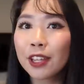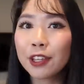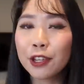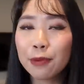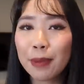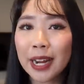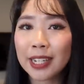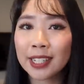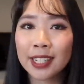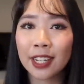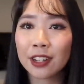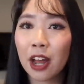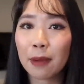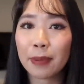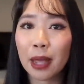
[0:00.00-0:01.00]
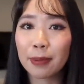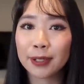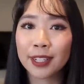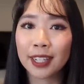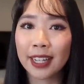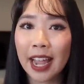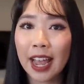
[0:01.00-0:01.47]
you might still not be
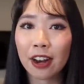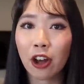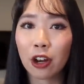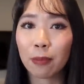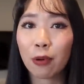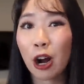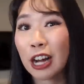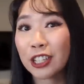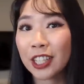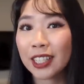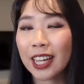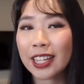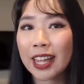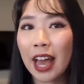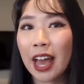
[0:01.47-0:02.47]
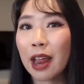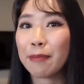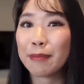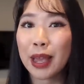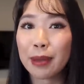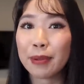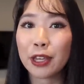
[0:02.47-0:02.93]
able to land on a project like that,
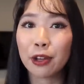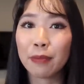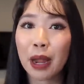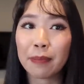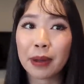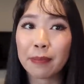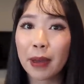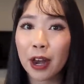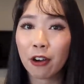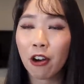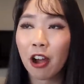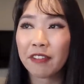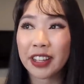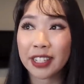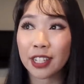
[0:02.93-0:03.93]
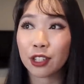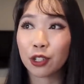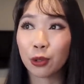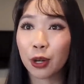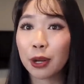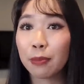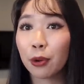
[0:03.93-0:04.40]
and maybe you might be better off as a
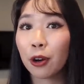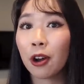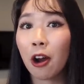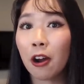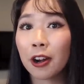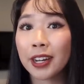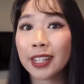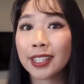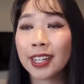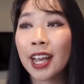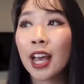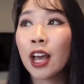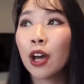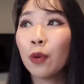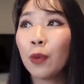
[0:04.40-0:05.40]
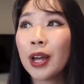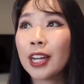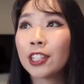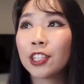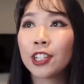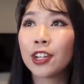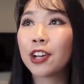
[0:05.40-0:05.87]
storyboard artist,
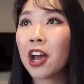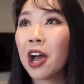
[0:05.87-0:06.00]
which, you